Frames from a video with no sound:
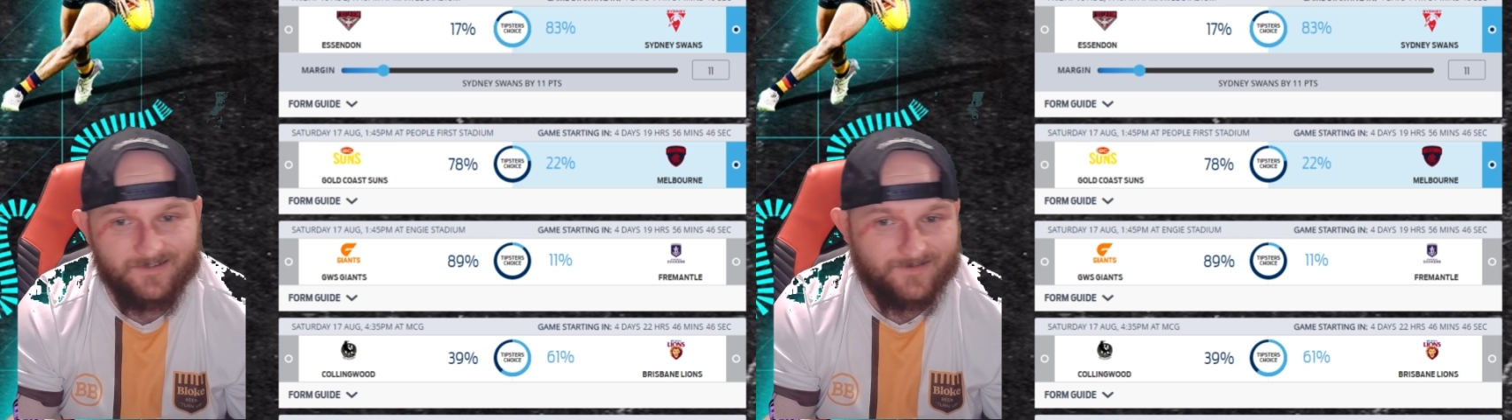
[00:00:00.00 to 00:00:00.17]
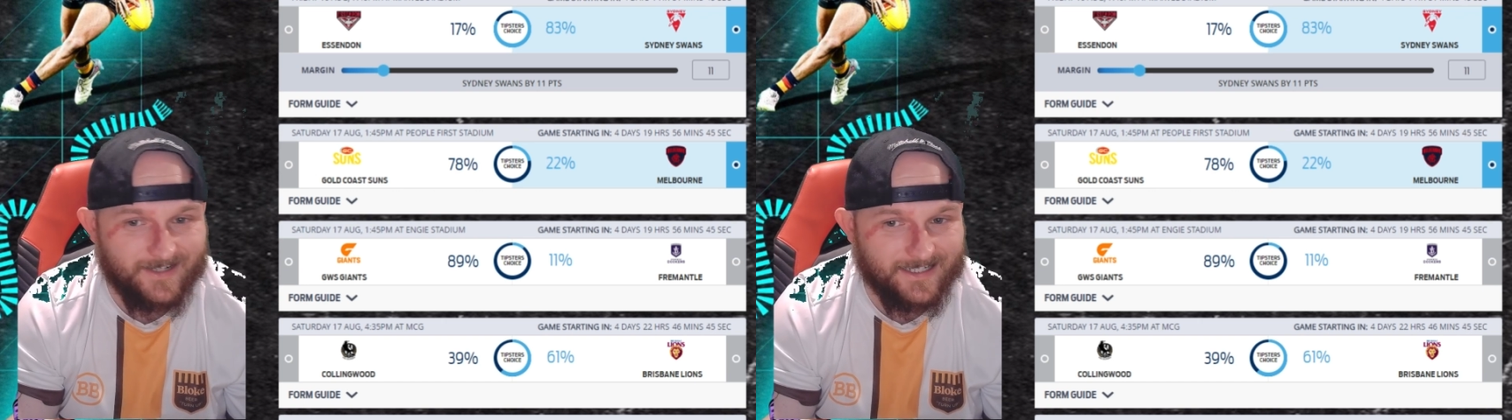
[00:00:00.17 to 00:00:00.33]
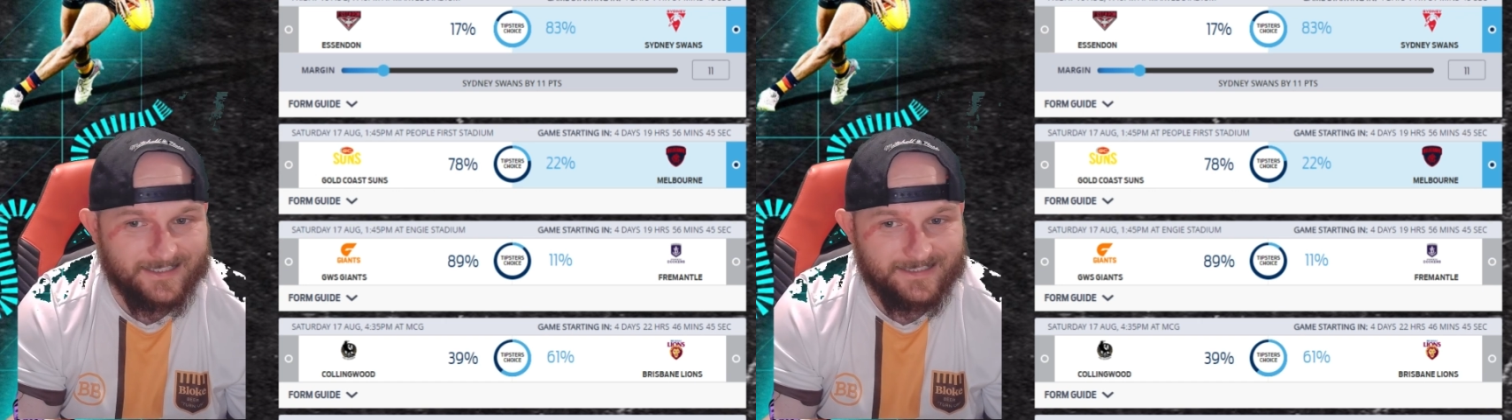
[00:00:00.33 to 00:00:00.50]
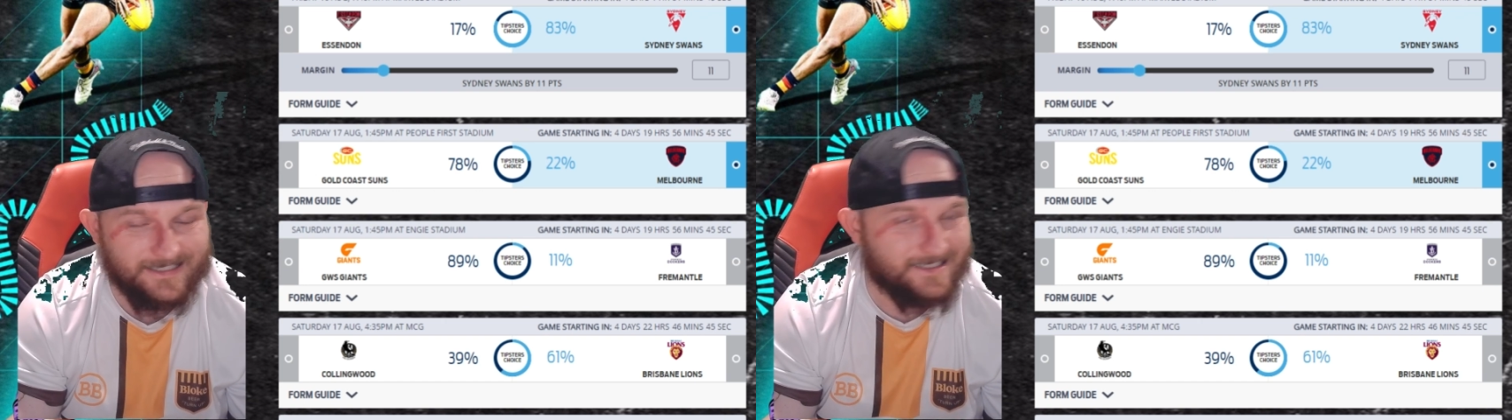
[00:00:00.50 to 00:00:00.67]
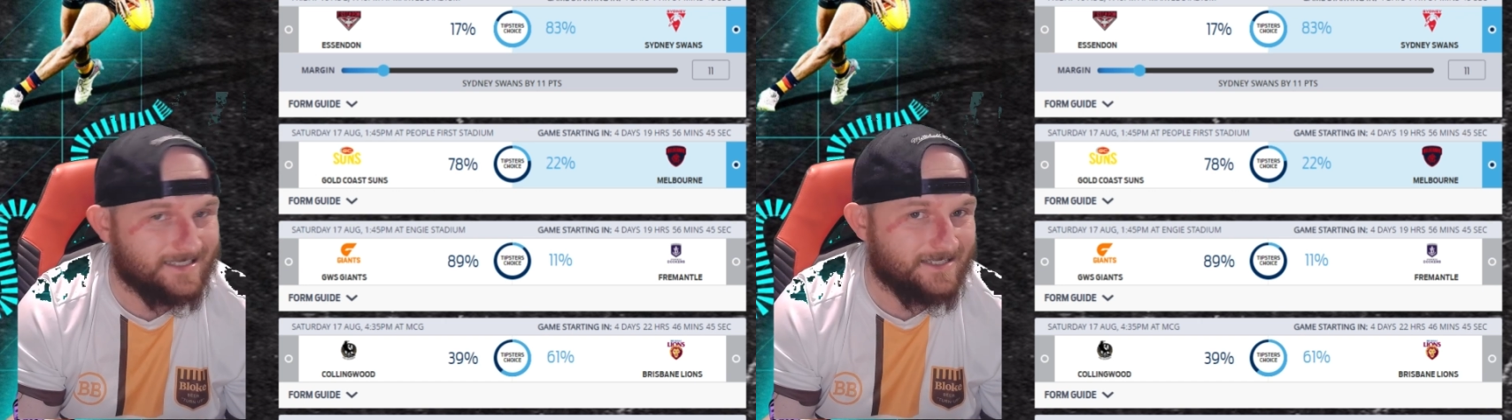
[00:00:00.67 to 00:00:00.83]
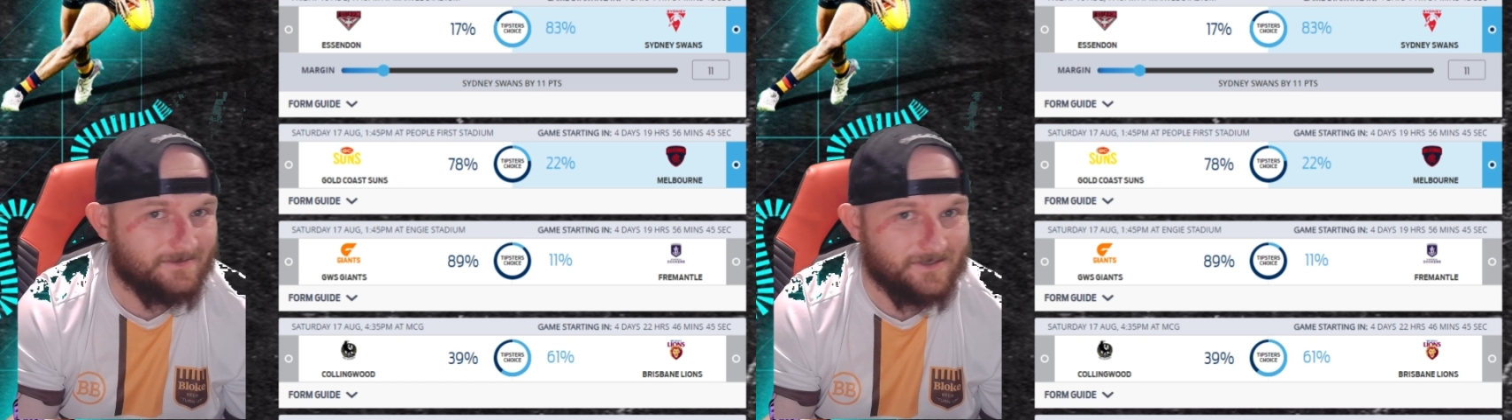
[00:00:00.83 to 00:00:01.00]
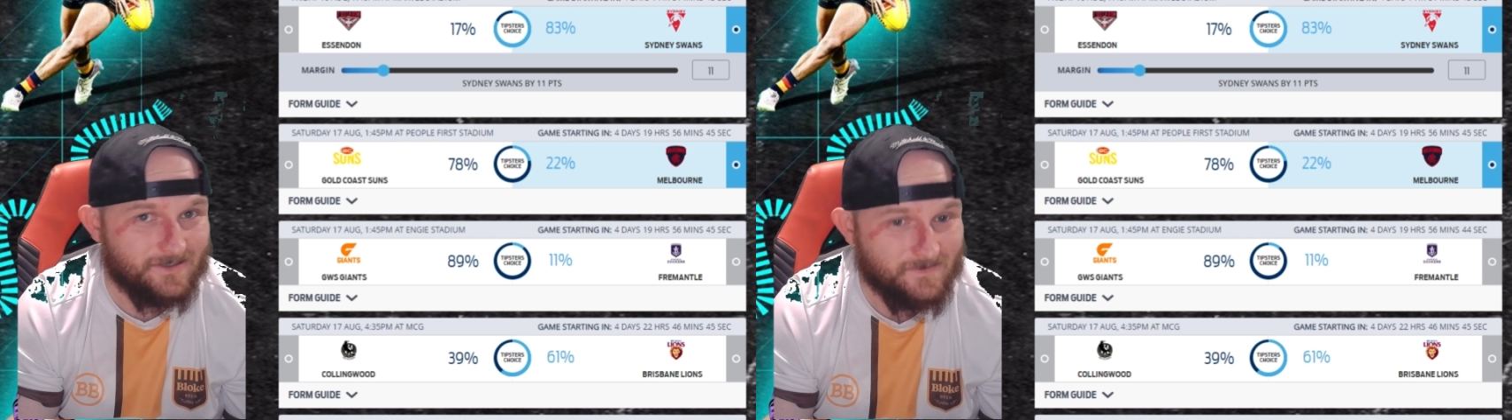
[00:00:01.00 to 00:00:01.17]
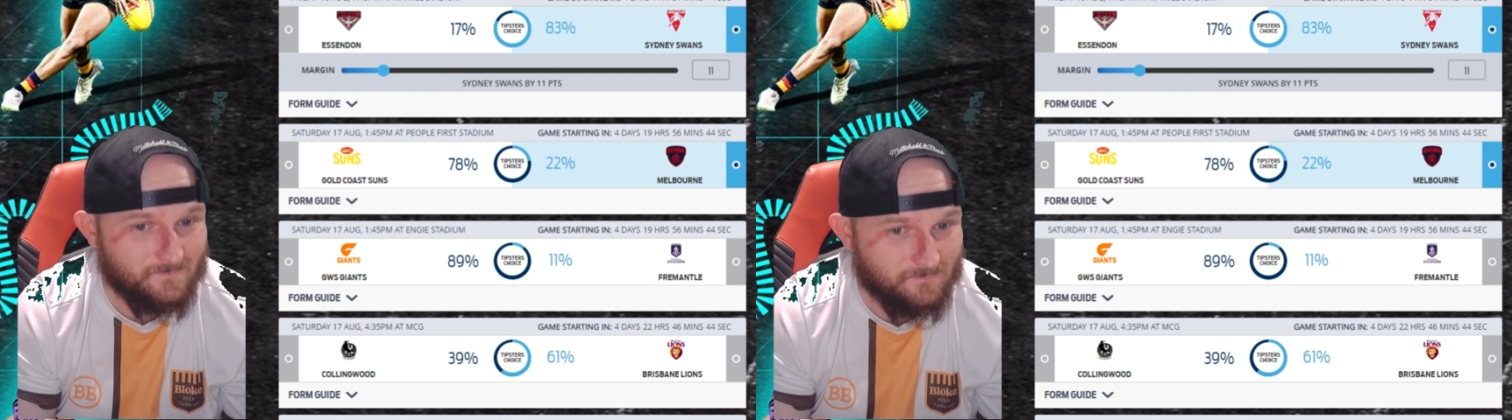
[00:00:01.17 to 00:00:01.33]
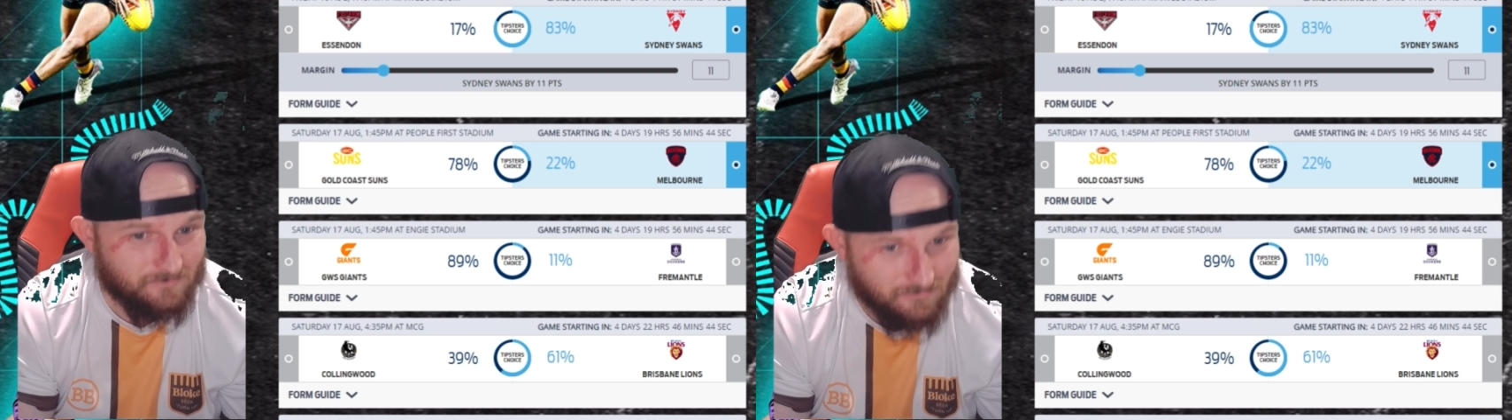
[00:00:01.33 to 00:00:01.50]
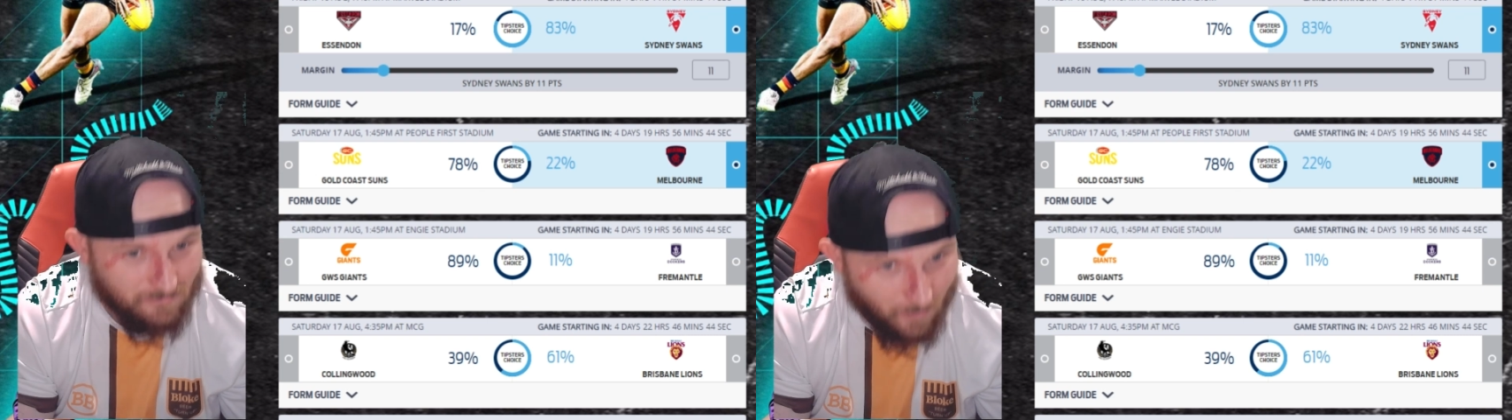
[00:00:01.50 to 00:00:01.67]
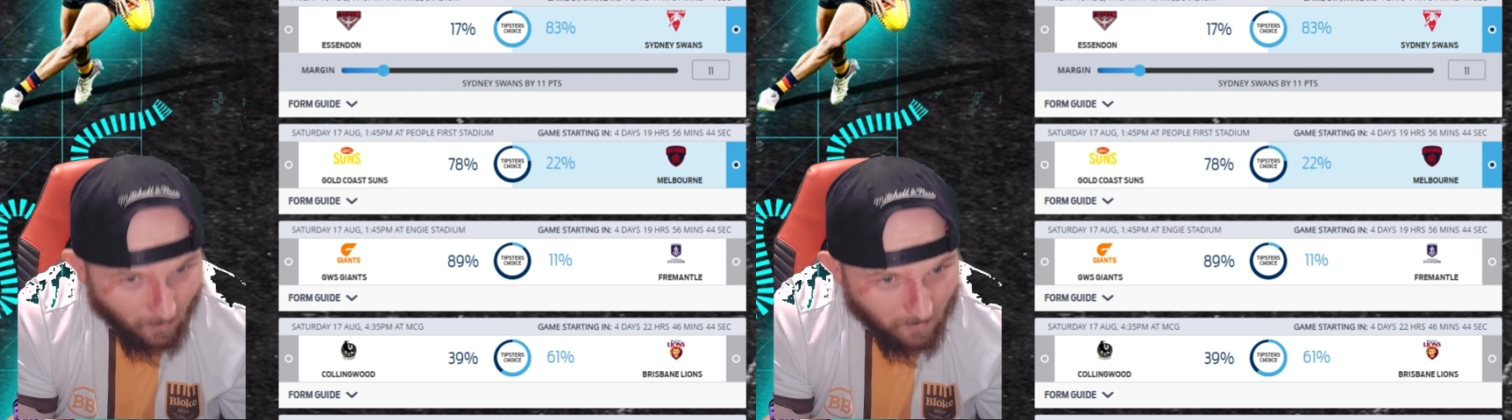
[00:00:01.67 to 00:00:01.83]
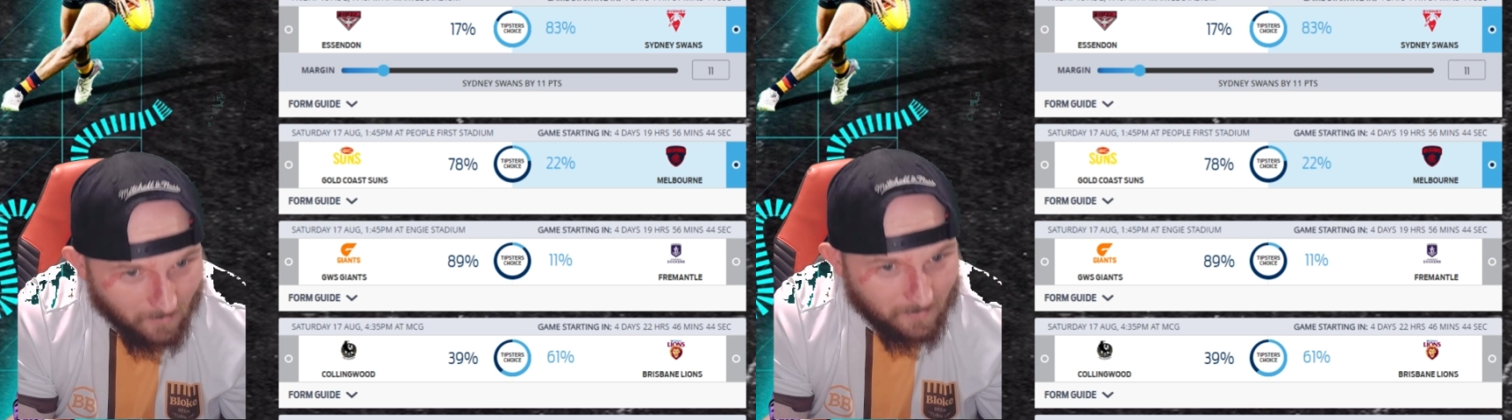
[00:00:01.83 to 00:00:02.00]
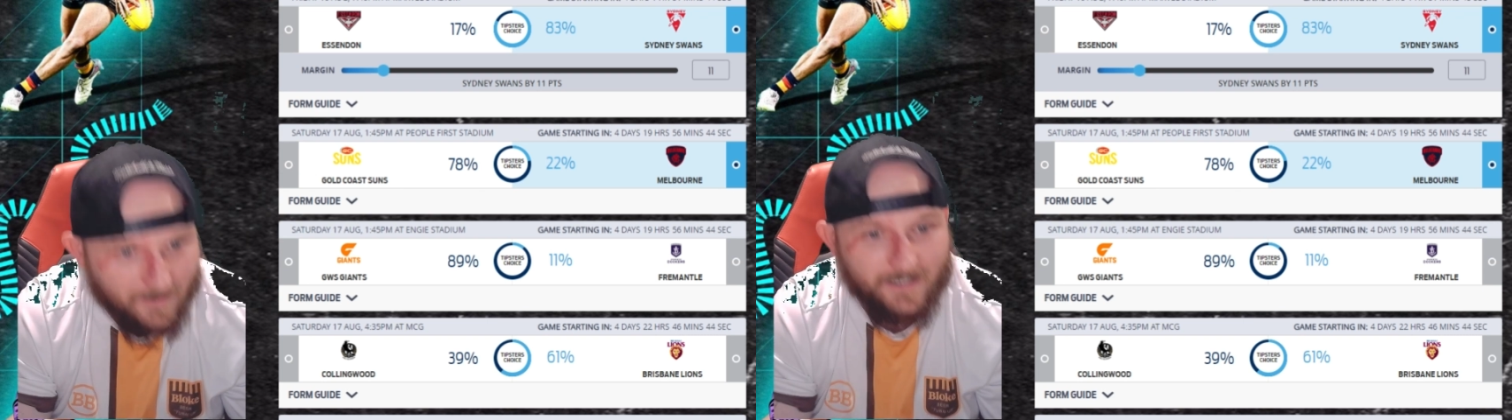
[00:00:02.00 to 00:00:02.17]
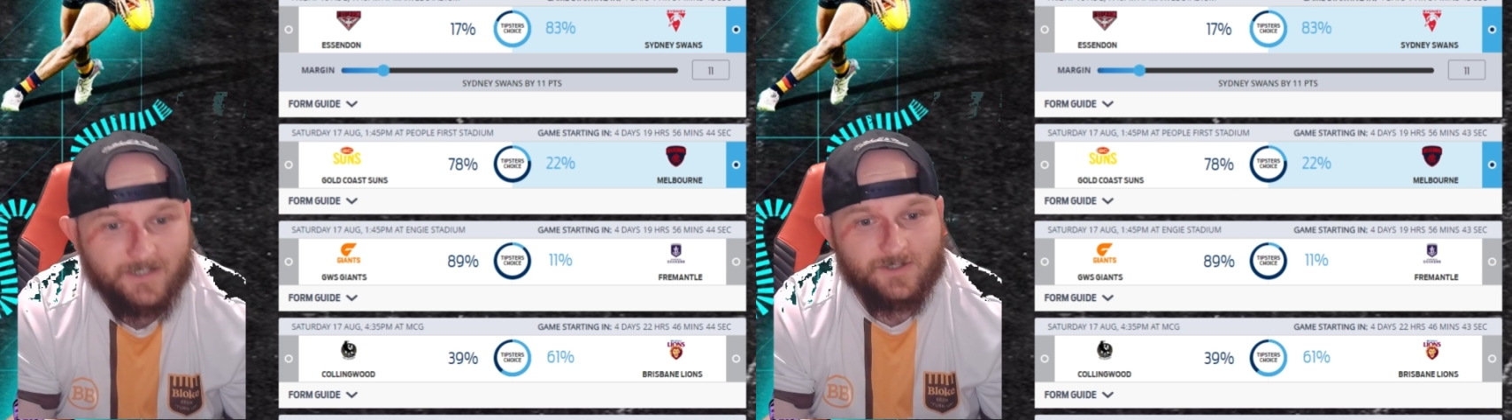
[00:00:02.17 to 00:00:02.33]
realistically probably